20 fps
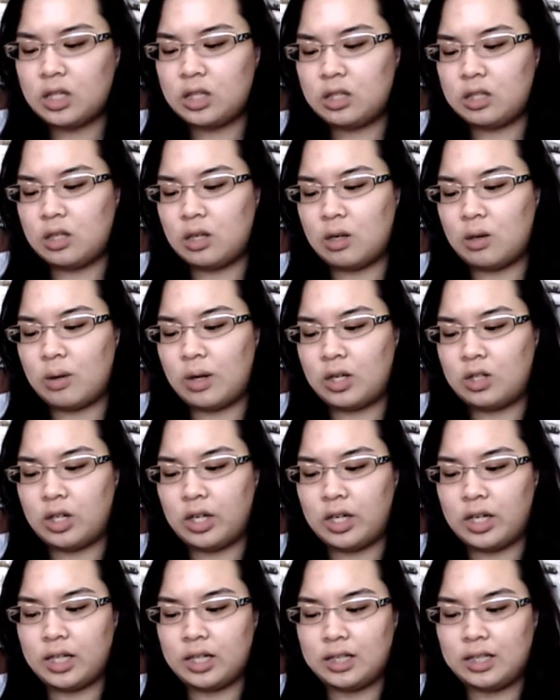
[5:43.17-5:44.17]
So I
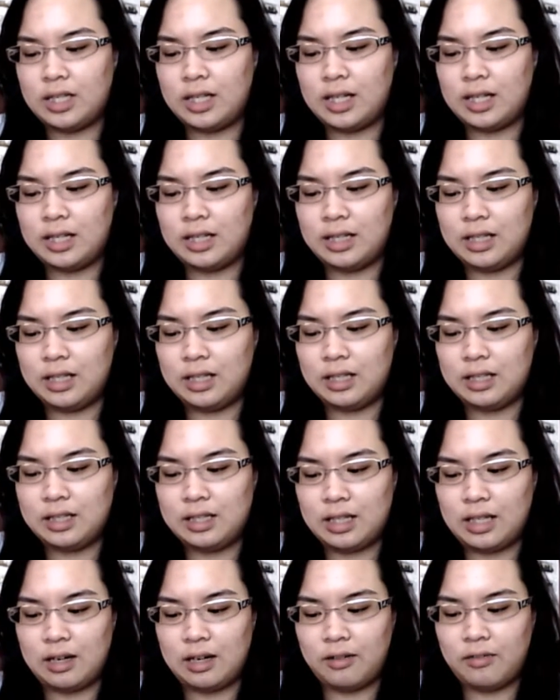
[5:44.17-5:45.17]
try not to get things
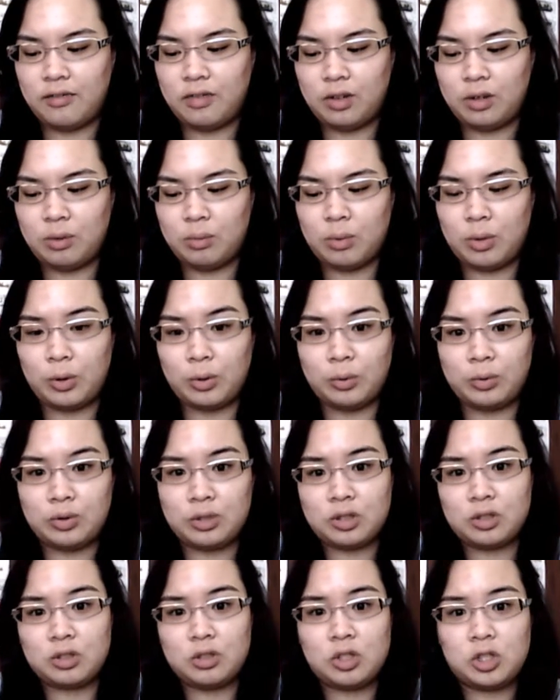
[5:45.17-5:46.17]
that I feel won't
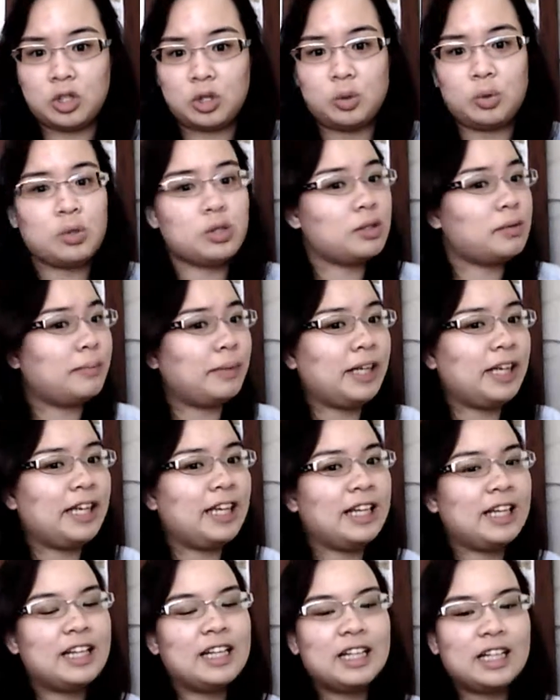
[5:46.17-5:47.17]
suit me.